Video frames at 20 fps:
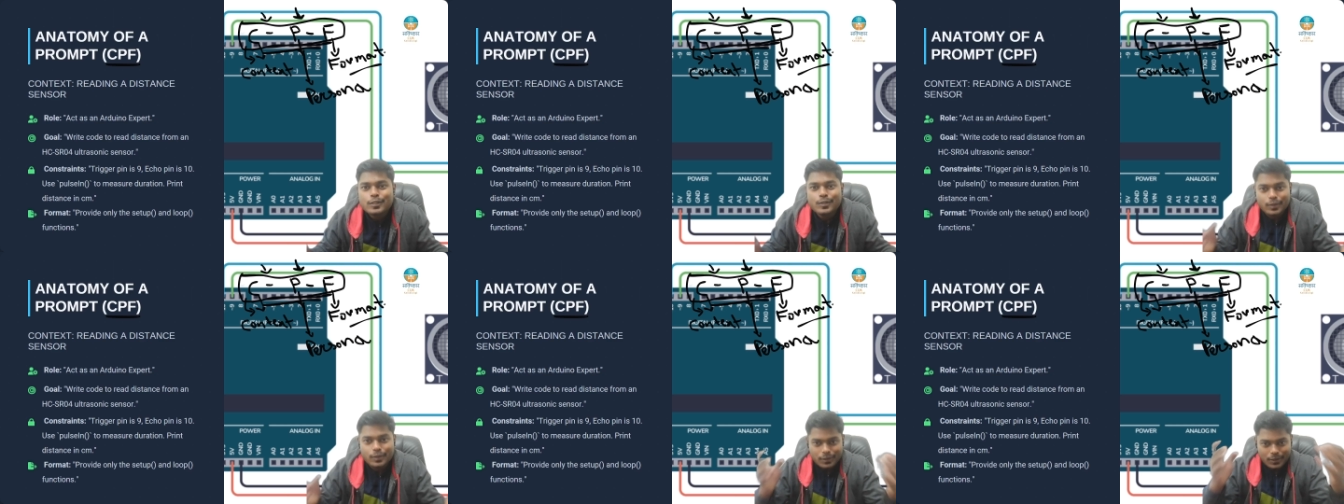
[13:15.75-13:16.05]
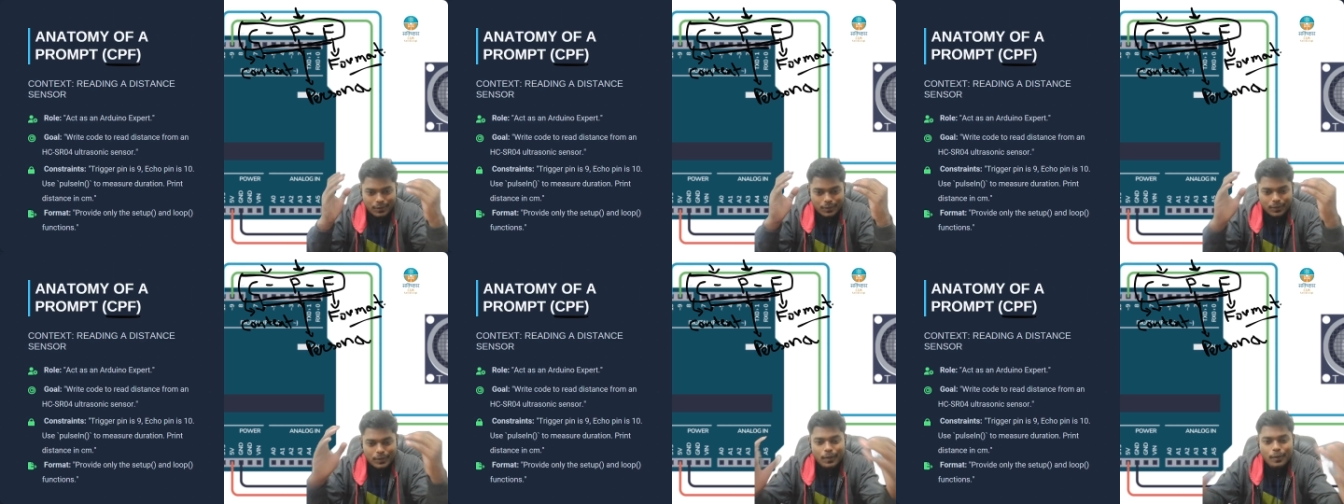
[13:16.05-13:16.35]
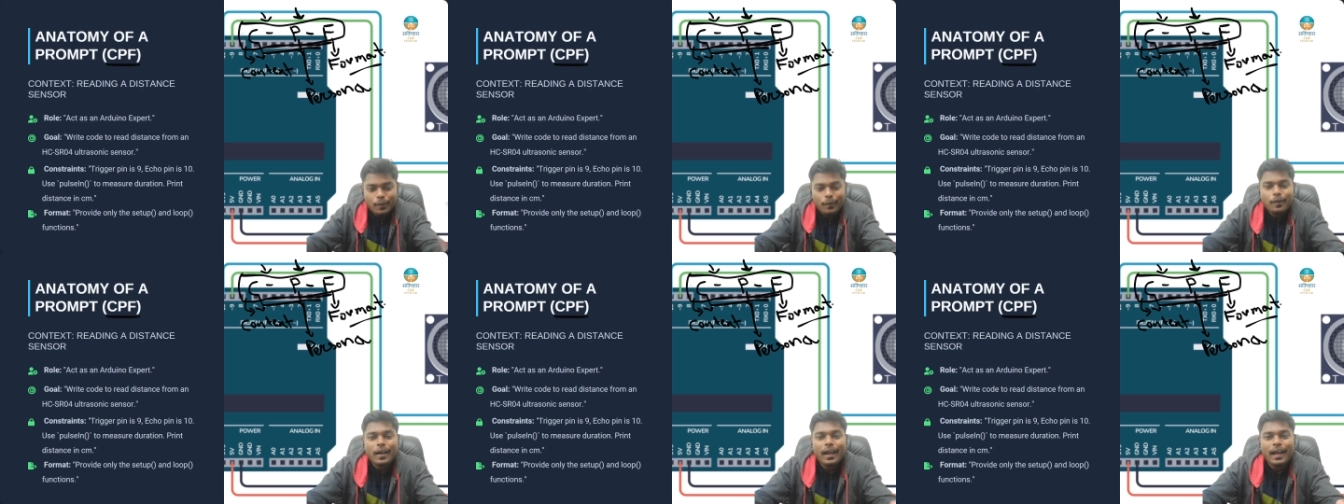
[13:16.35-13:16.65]
So
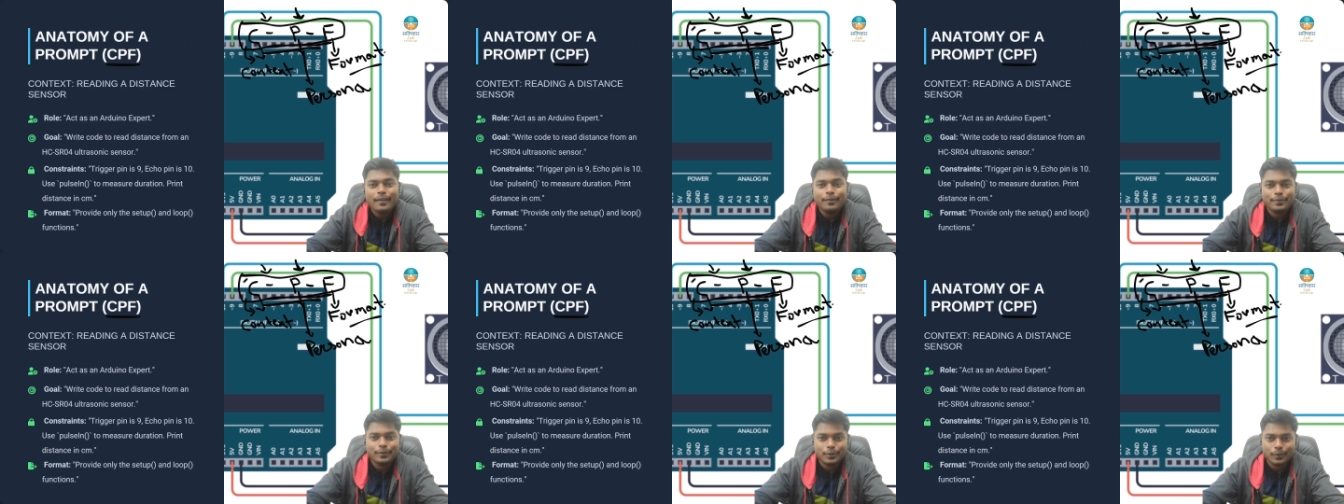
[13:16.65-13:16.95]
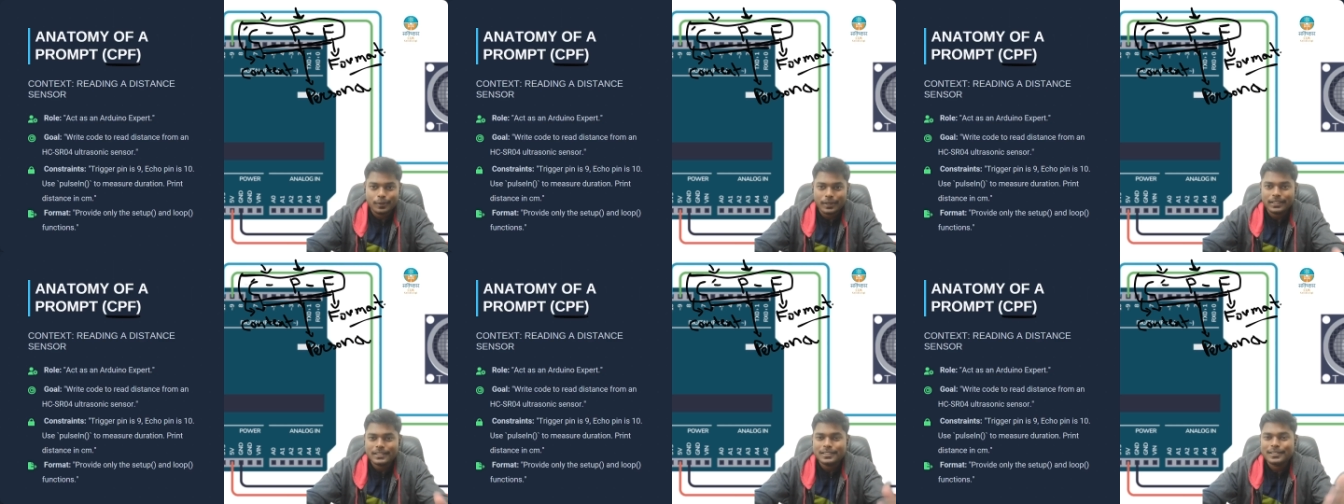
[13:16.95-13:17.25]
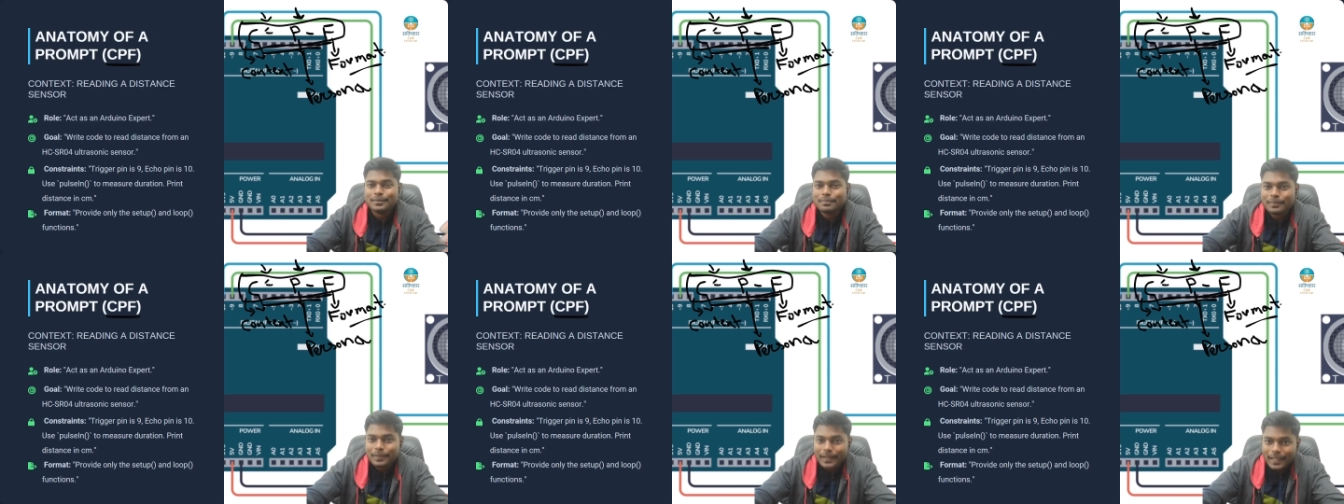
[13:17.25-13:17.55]
you have to
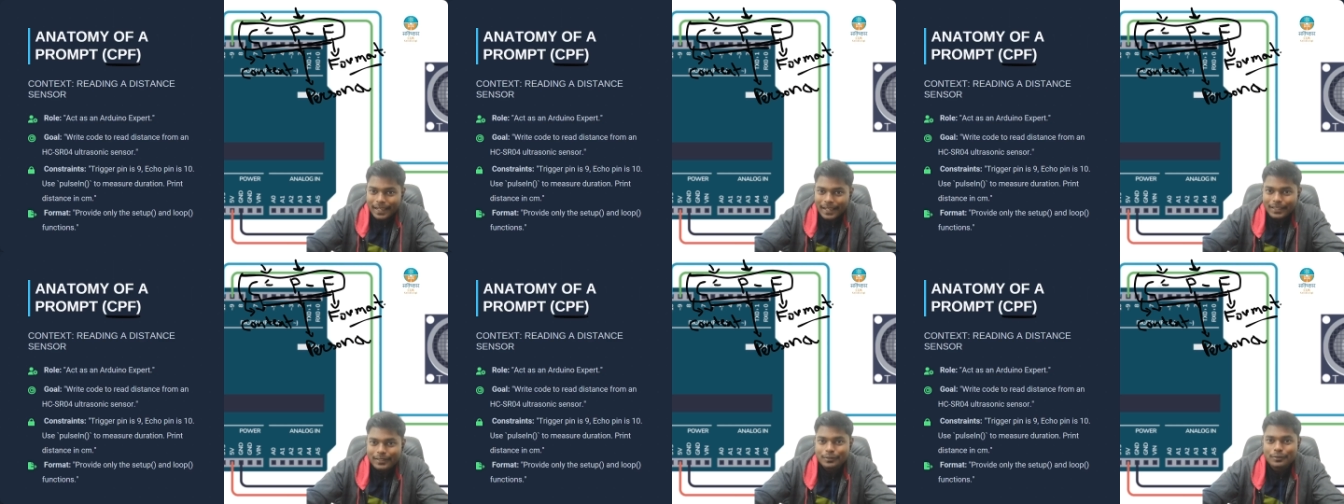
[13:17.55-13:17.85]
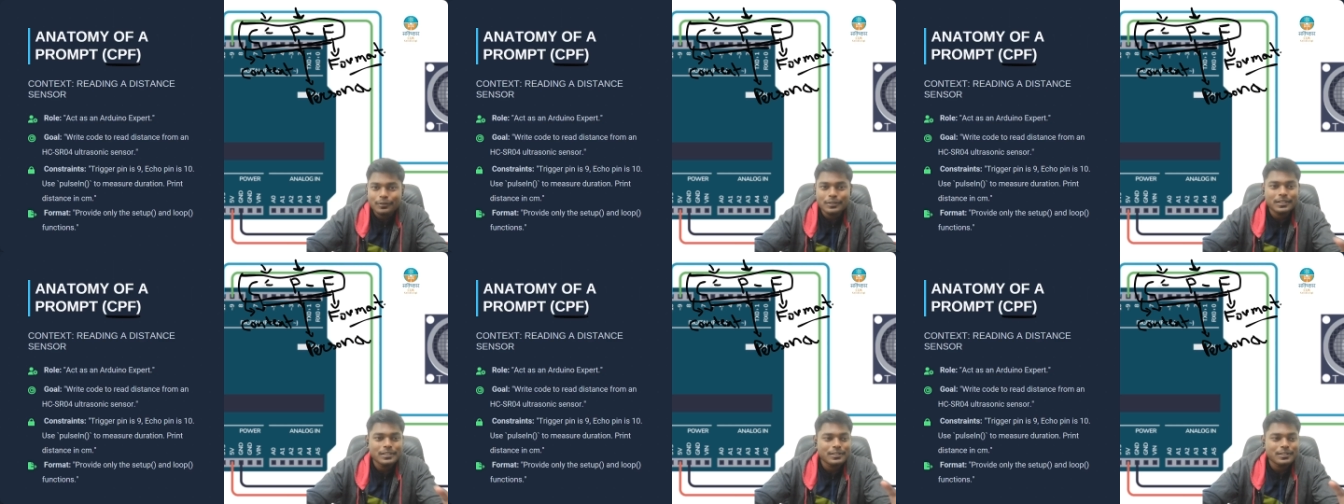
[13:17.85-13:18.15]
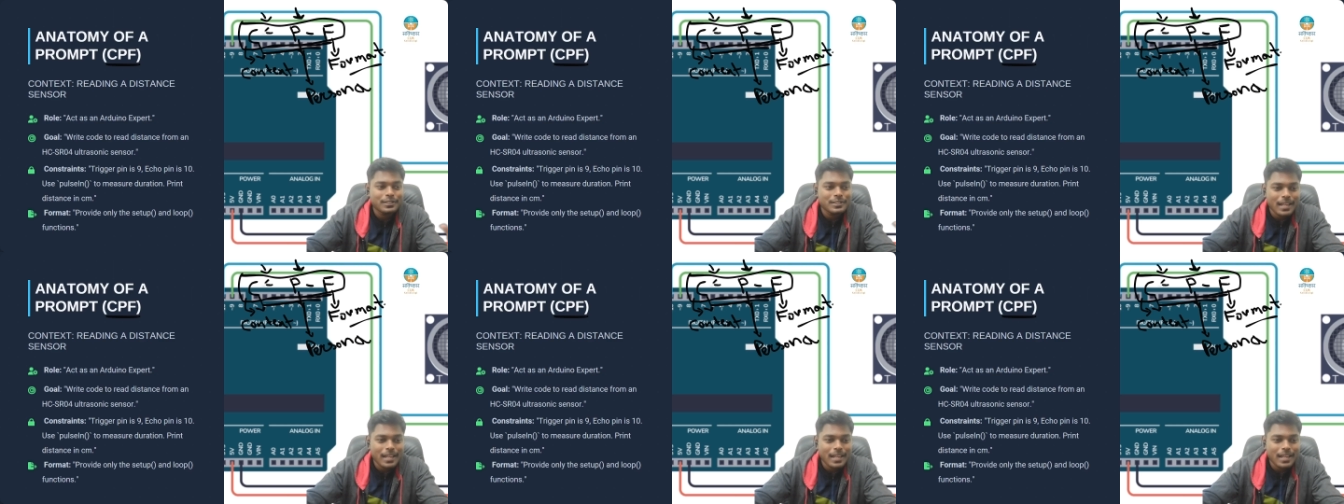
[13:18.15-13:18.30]
explain to the